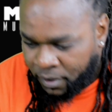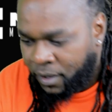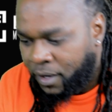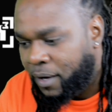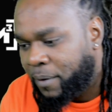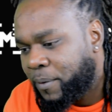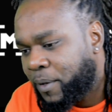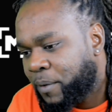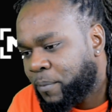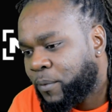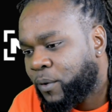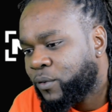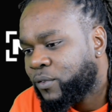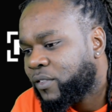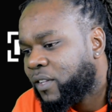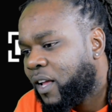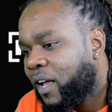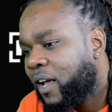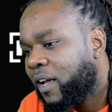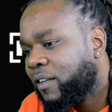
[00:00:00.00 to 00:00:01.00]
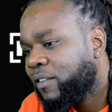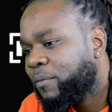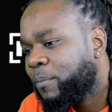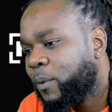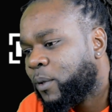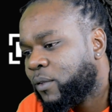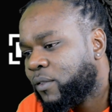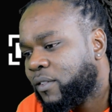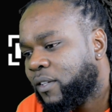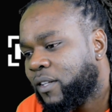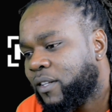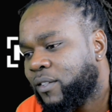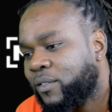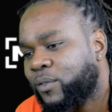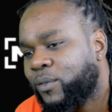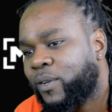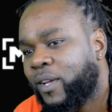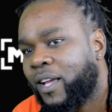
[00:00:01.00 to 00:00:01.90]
I mean, most times, most niggas who